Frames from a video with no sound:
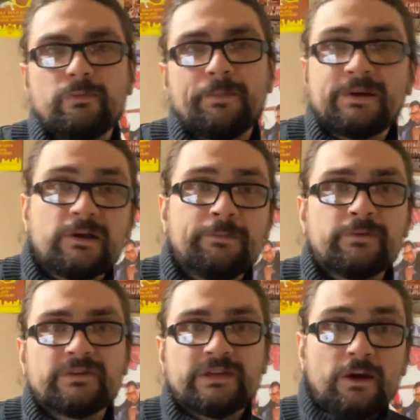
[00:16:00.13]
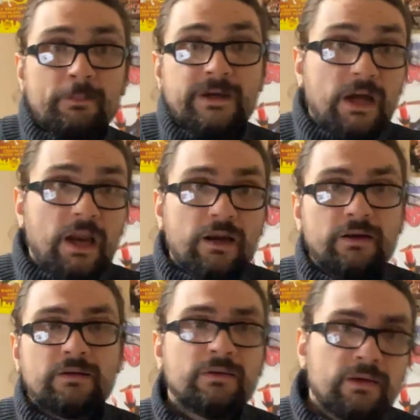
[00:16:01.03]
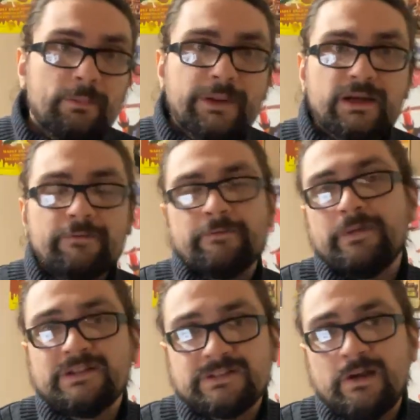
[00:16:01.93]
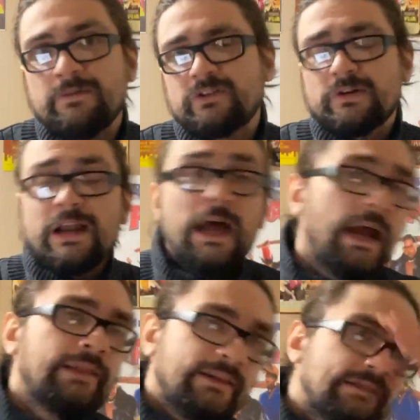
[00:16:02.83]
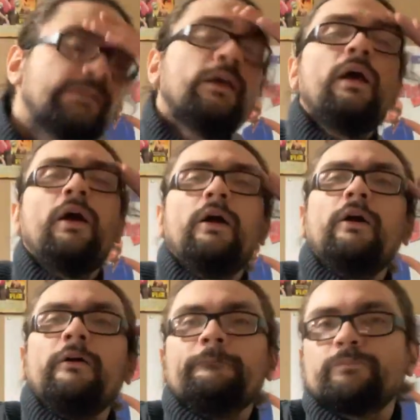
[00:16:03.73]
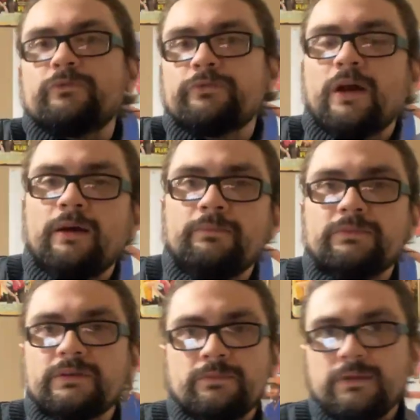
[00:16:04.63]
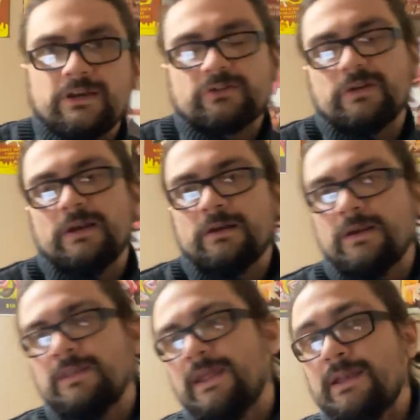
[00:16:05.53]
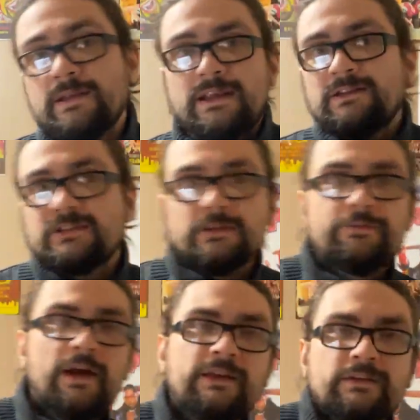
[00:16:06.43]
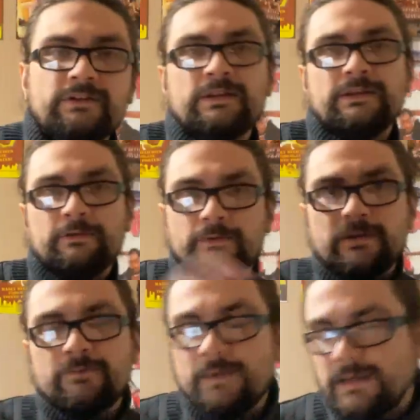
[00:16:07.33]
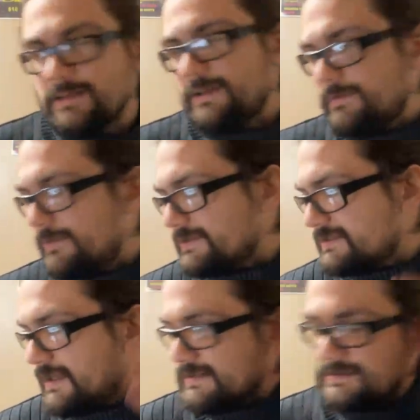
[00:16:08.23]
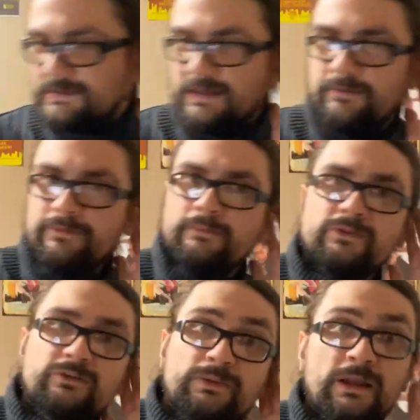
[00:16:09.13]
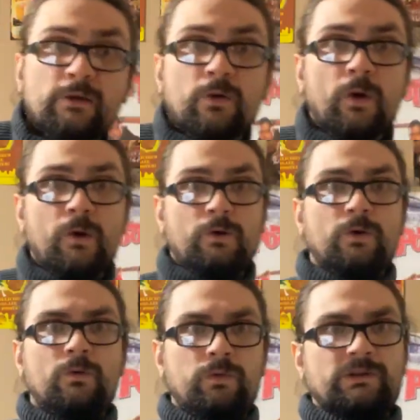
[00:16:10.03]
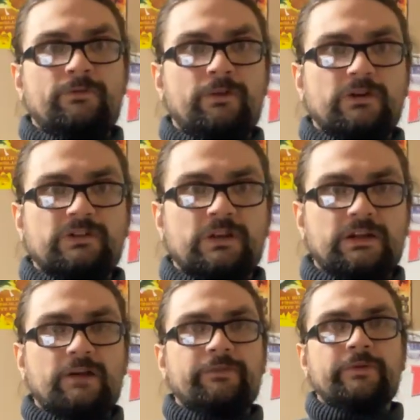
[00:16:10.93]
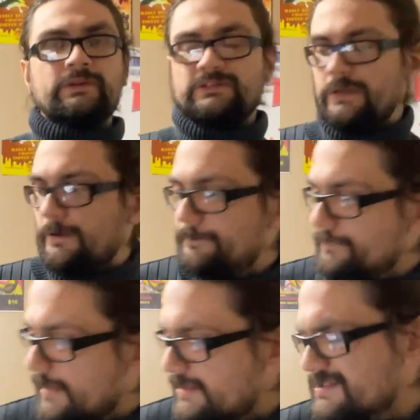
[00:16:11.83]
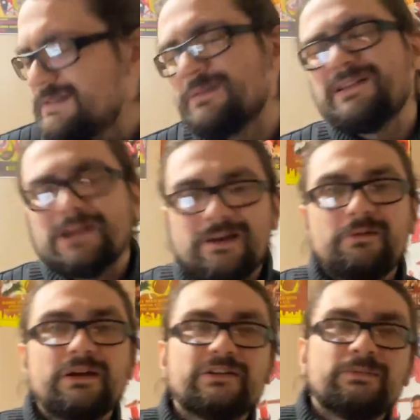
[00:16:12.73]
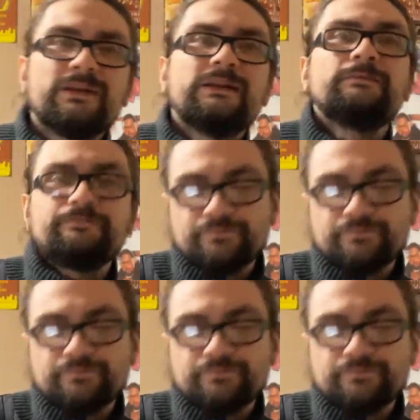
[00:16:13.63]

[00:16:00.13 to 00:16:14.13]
Whoopi Goldberg was like, oh my god, I'm on the cover of Rolling Stone, we should try to hide this from the administrator, and then he still finds it or something. It would have made a little more sense instead of them just being like, what the fuck, she's on the cover of Rolling Stone. It just seemed a little weird to me.